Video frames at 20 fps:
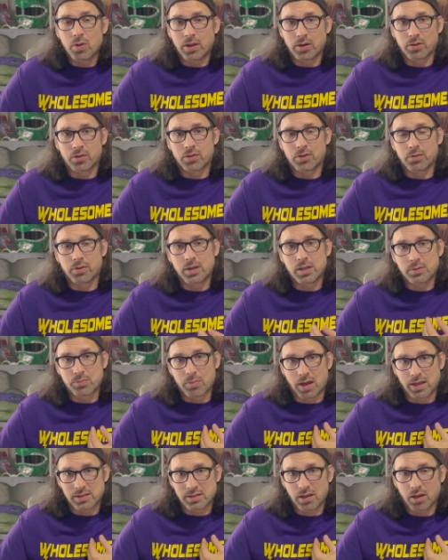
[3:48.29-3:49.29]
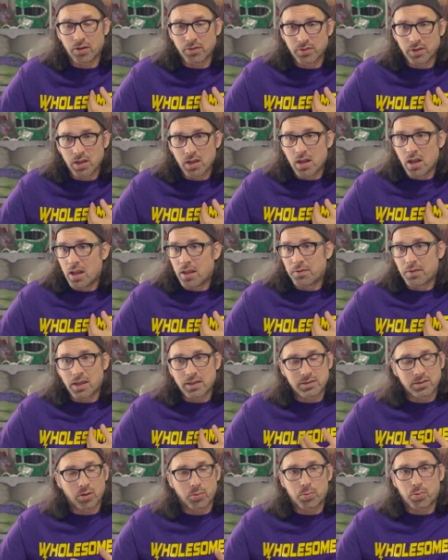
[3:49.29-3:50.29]
Ender 3s myself. They
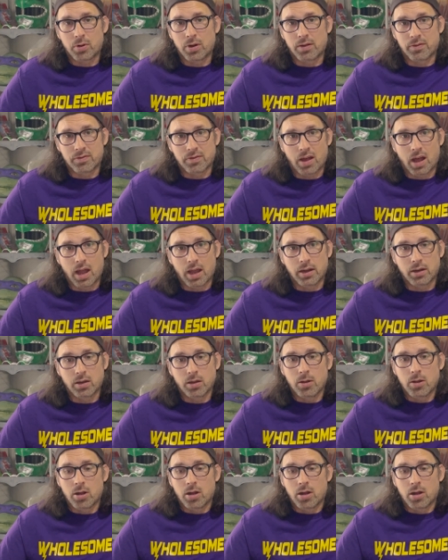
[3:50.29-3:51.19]
still print fine.